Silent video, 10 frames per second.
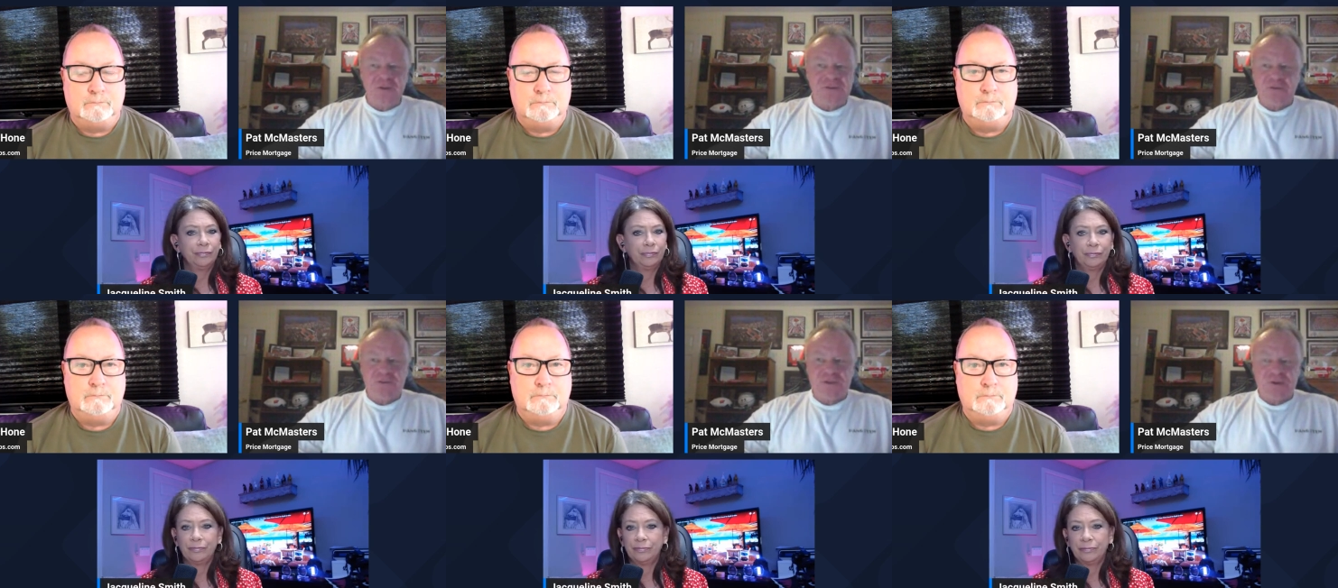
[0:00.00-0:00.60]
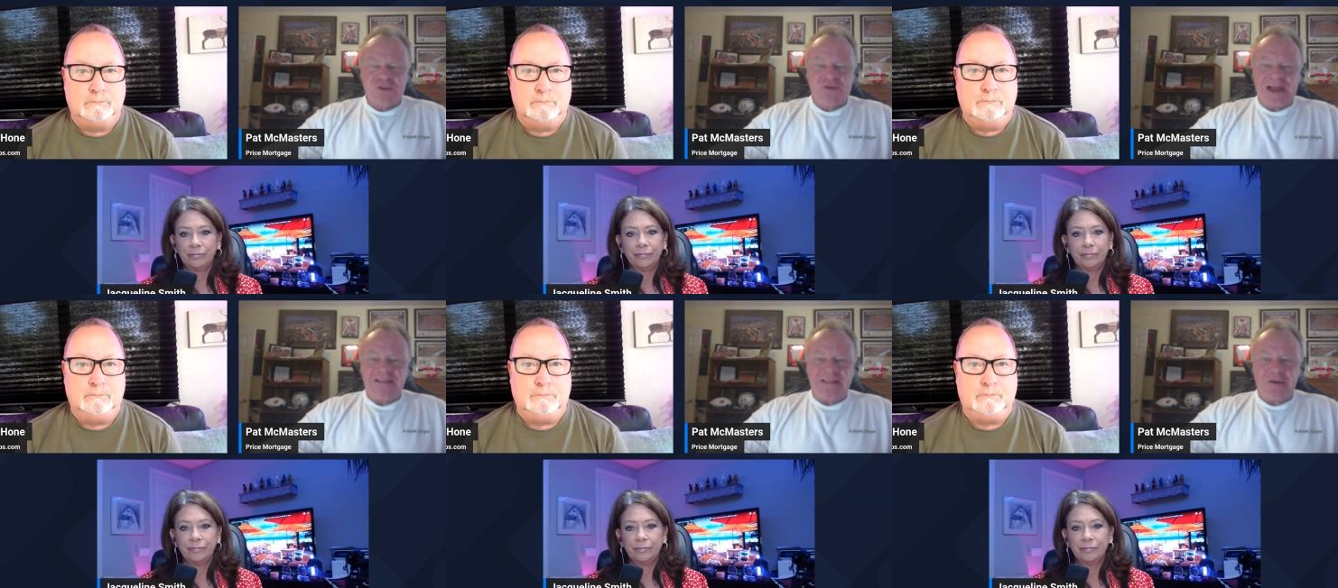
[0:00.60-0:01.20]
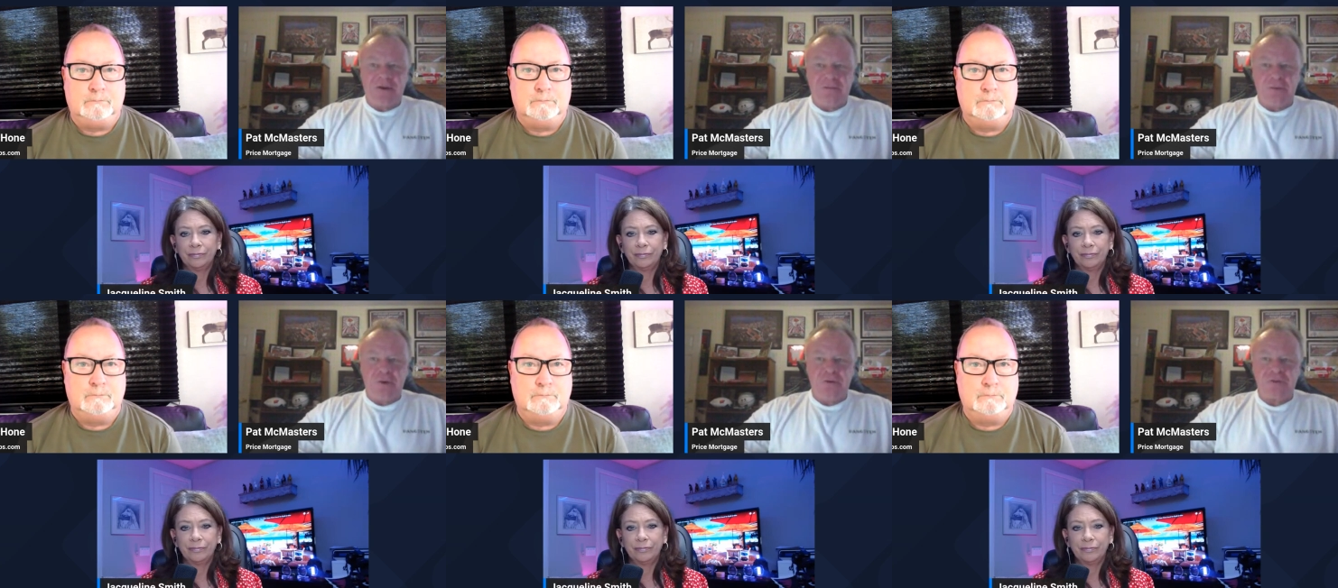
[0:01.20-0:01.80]
Speaker 1: know, those loans are not there
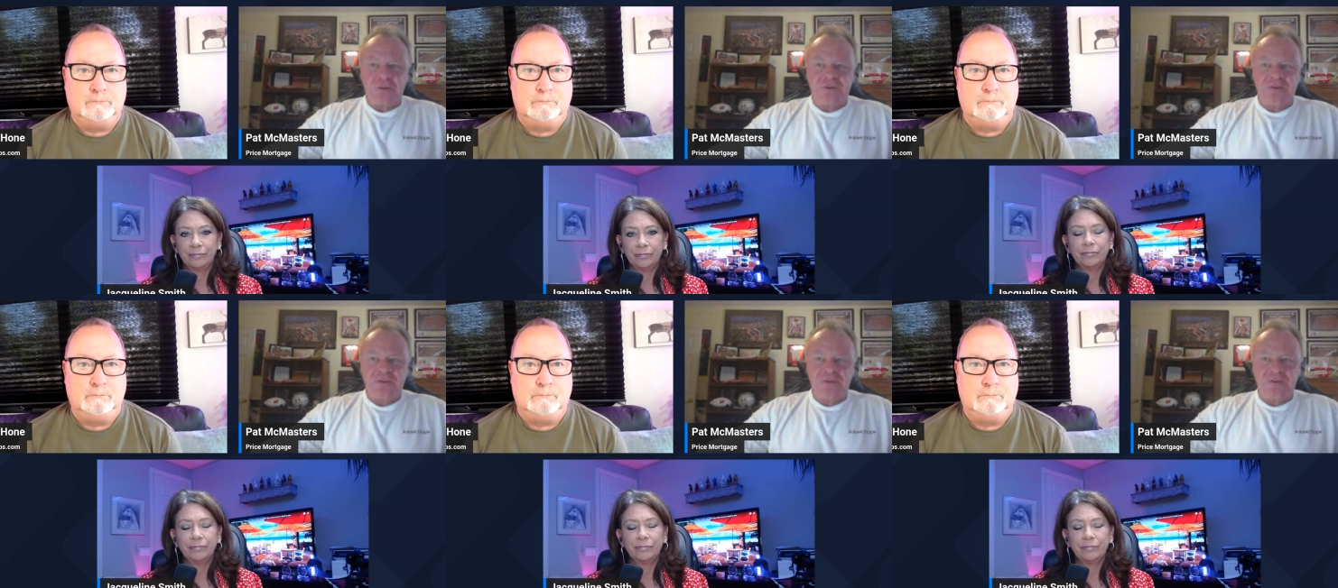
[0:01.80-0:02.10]
anymore. So with the